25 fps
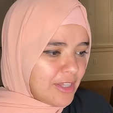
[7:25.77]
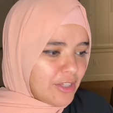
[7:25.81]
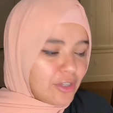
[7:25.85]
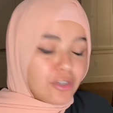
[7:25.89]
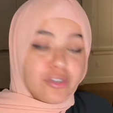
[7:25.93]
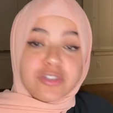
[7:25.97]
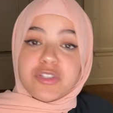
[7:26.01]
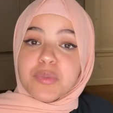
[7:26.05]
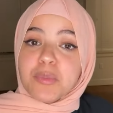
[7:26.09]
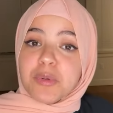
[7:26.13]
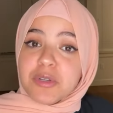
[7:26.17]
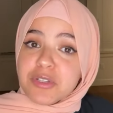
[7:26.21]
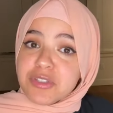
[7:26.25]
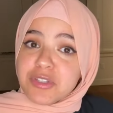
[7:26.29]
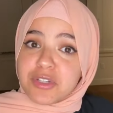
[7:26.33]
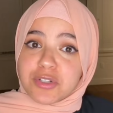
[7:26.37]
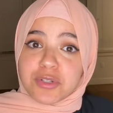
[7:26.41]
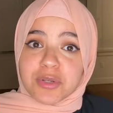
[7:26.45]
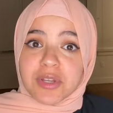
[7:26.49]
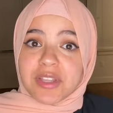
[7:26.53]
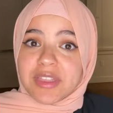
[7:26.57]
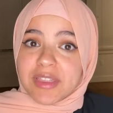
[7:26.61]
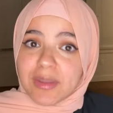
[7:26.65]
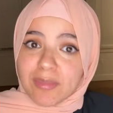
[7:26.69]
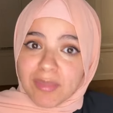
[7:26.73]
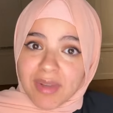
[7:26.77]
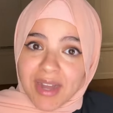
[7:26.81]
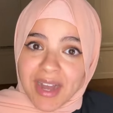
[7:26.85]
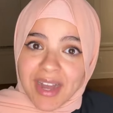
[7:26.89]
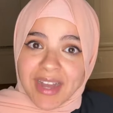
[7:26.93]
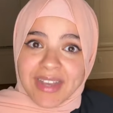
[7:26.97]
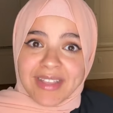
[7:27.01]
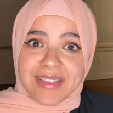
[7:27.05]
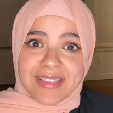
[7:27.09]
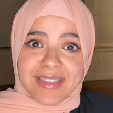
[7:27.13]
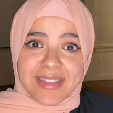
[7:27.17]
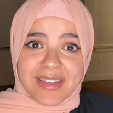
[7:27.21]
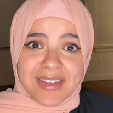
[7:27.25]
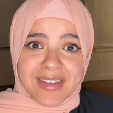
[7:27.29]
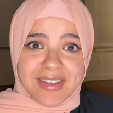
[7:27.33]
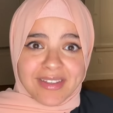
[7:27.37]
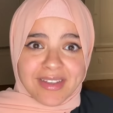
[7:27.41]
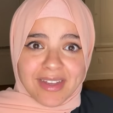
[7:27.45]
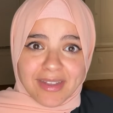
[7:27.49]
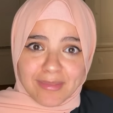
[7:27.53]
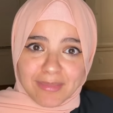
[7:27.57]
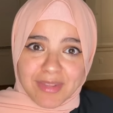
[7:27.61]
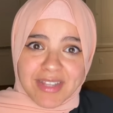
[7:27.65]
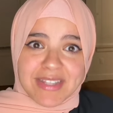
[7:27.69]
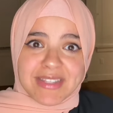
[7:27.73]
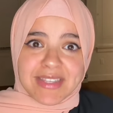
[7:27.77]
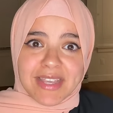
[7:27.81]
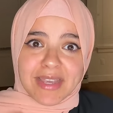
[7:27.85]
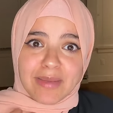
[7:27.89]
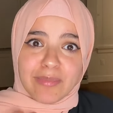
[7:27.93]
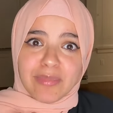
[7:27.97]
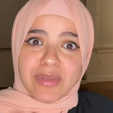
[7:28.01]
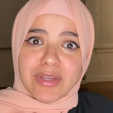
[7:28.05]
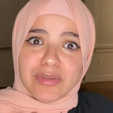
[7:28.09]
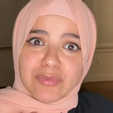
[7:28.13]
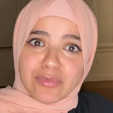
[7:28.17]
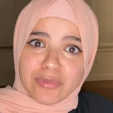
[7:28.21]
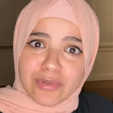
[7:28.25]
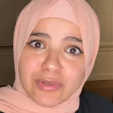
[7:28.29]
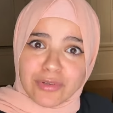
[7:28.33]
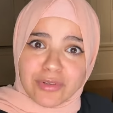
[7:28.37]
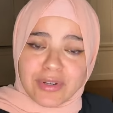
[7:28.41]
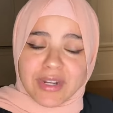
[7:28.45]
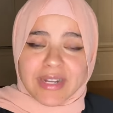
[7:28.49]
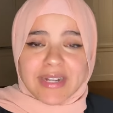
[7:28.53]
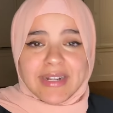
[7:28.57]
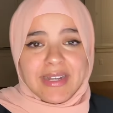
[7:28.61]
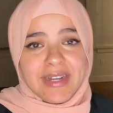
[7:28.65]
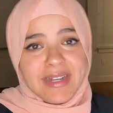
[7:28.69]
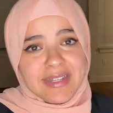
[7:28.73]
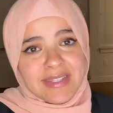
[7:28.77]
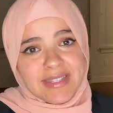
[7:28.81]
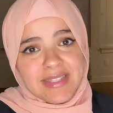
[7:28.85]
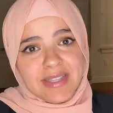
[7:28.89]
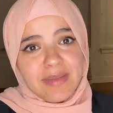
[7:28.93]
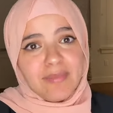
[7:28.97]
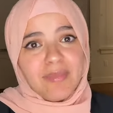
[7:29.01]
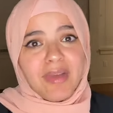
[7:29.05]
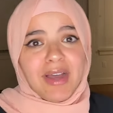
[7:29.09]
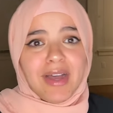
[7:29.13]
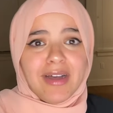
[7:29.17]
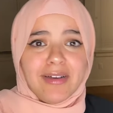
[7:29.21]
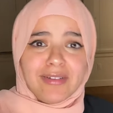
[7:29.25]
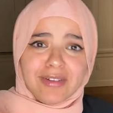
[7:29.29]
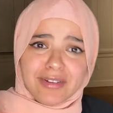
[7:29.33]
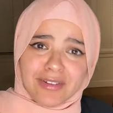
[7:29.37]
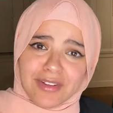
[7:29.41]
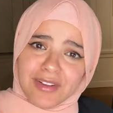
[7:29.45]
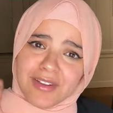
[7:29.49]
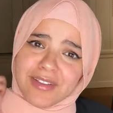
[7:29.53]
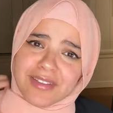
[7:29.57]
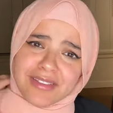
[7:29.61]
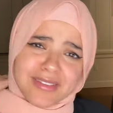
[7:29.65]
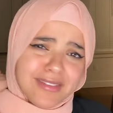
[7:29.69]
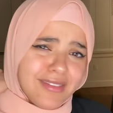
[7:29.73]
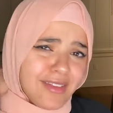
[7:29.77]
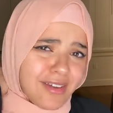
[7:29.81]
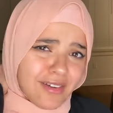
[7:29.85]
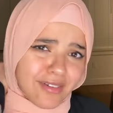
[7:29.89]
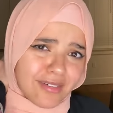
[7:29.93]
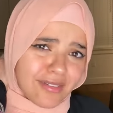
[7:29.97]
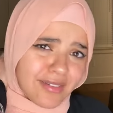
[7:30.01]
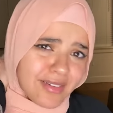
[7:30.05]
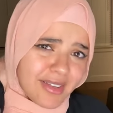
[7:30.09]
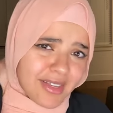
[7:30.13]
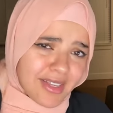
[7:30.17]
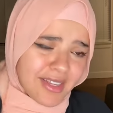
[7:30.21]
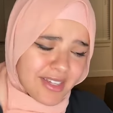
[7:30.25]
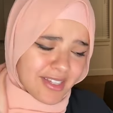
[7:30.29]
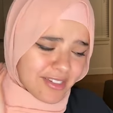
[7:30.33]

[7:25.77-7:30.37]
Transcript: You're supposed to treat them kindly. I'm not saying be rude and cuss them out and all. No.